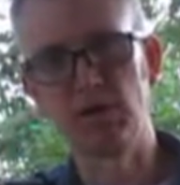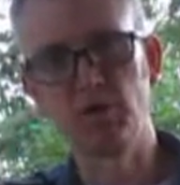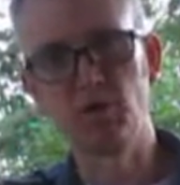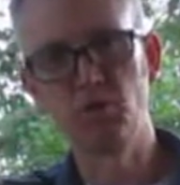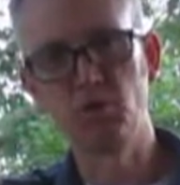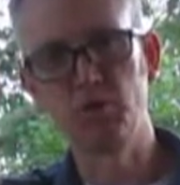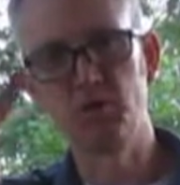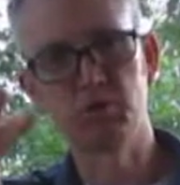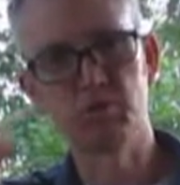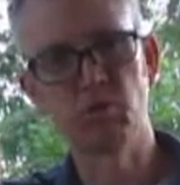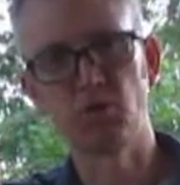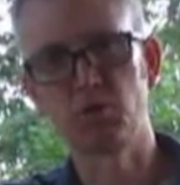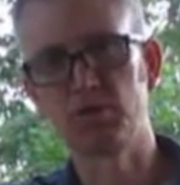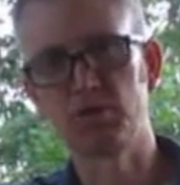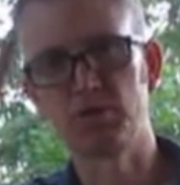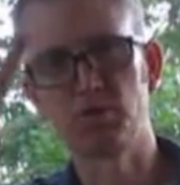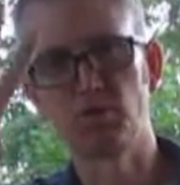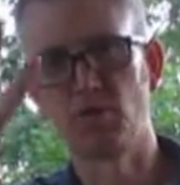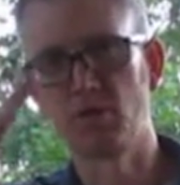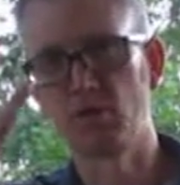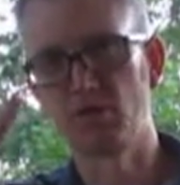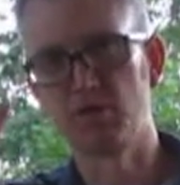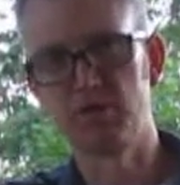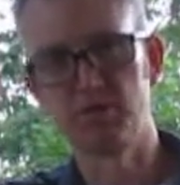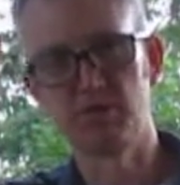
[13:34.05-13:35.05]
who this person
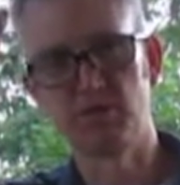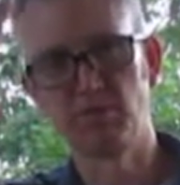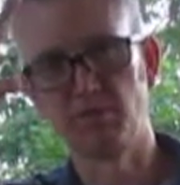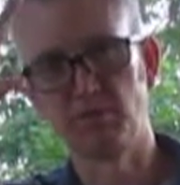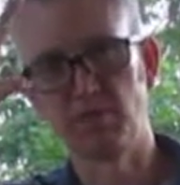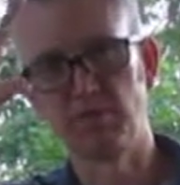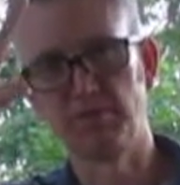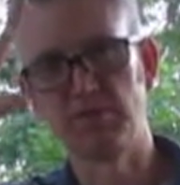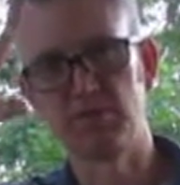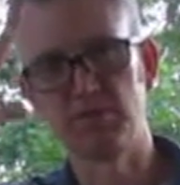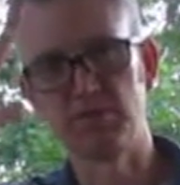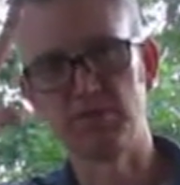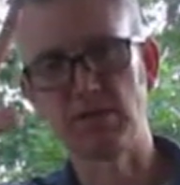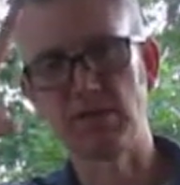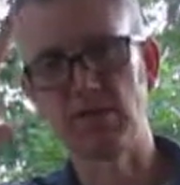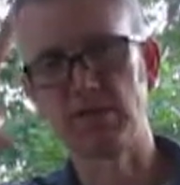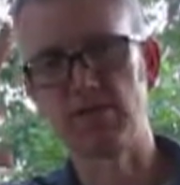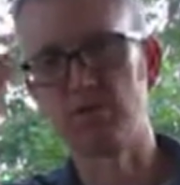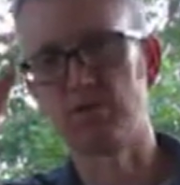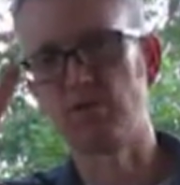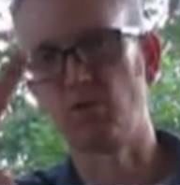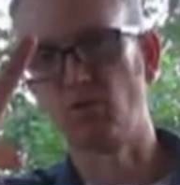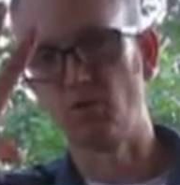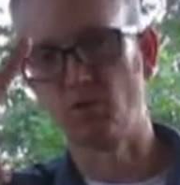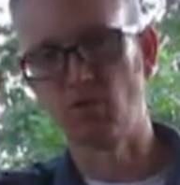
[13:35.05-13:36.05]
was, you know, whatever
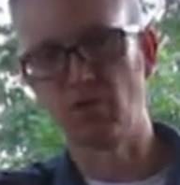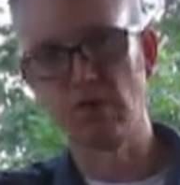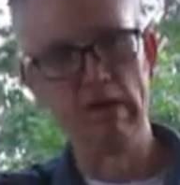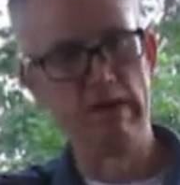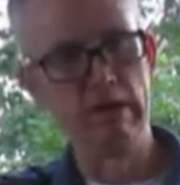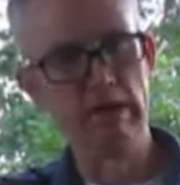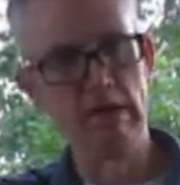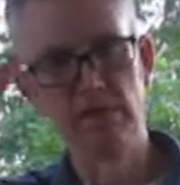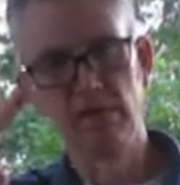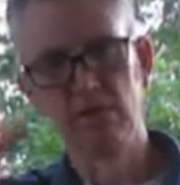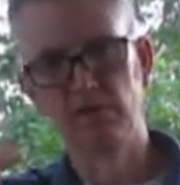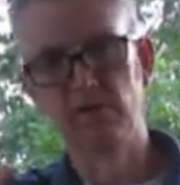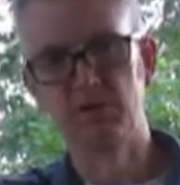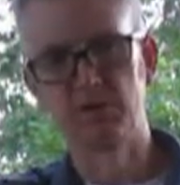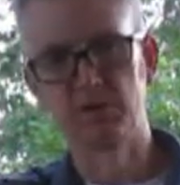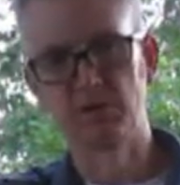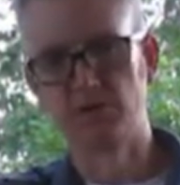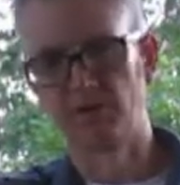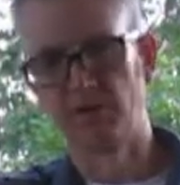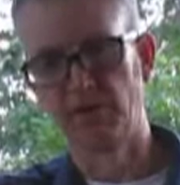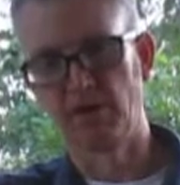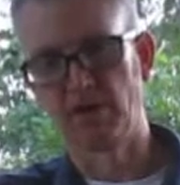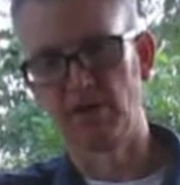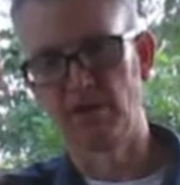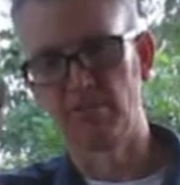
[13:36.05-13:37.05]
statue or this
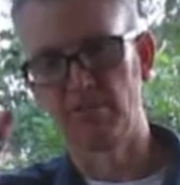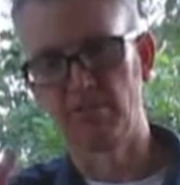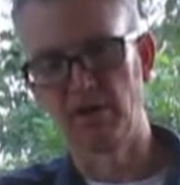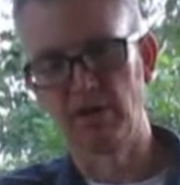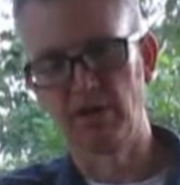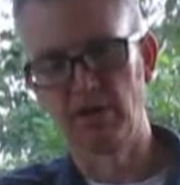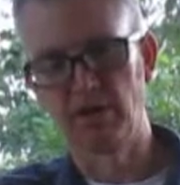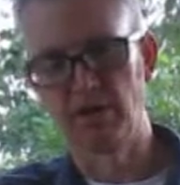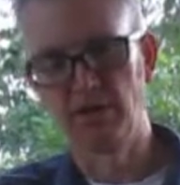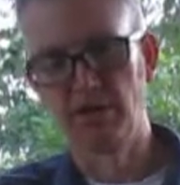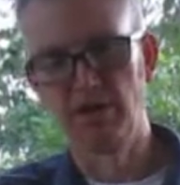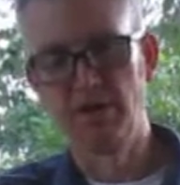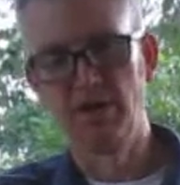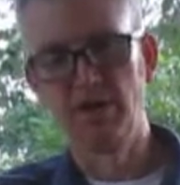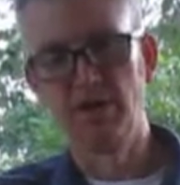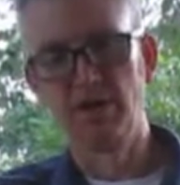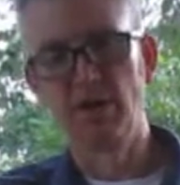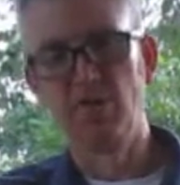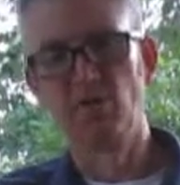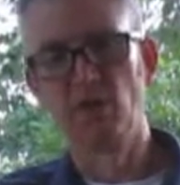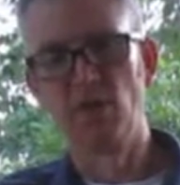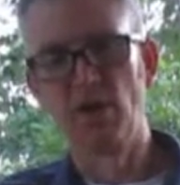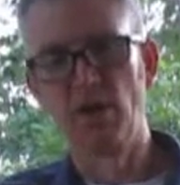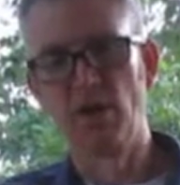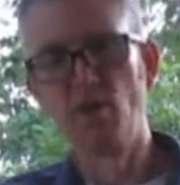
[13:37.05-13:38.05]
Confederate event
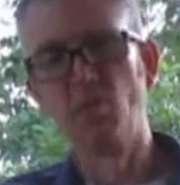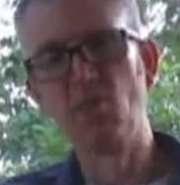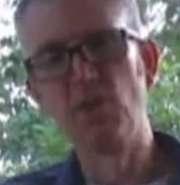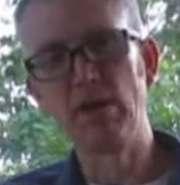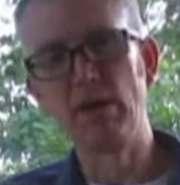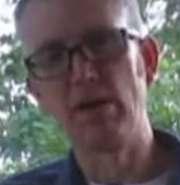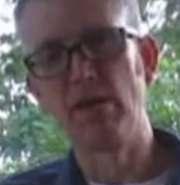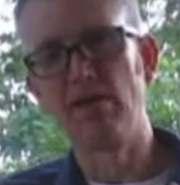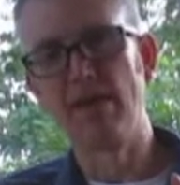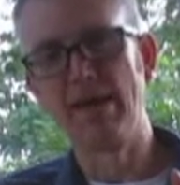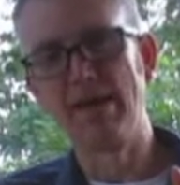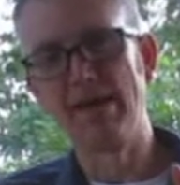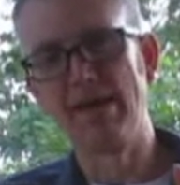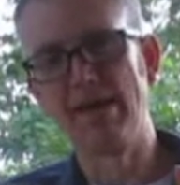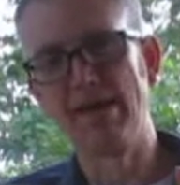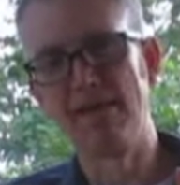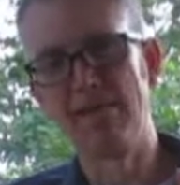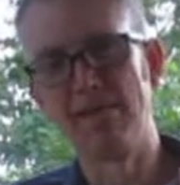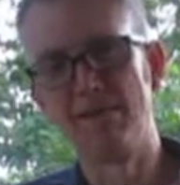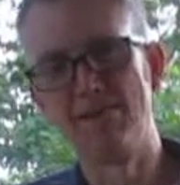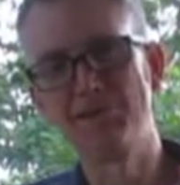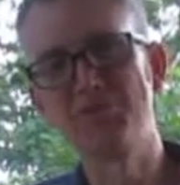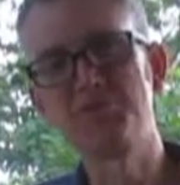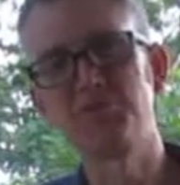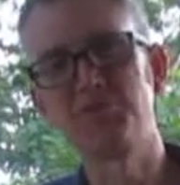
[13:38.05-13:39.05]
we and
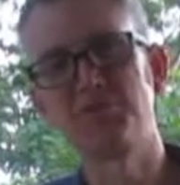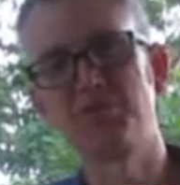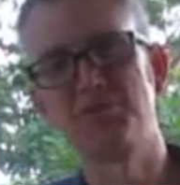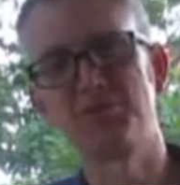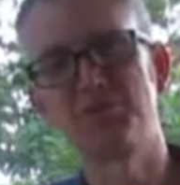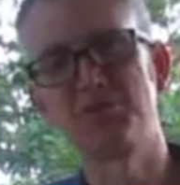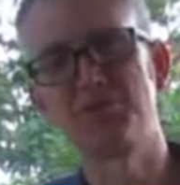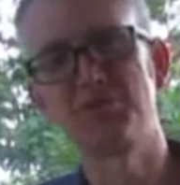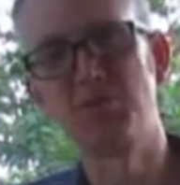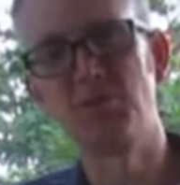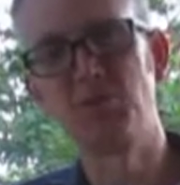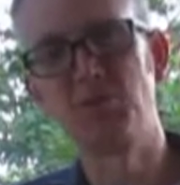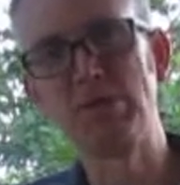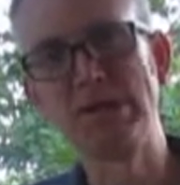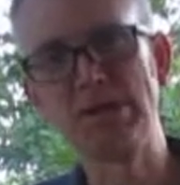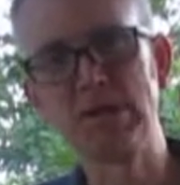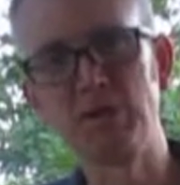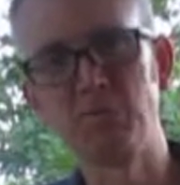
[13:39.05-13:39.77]
this professor said we need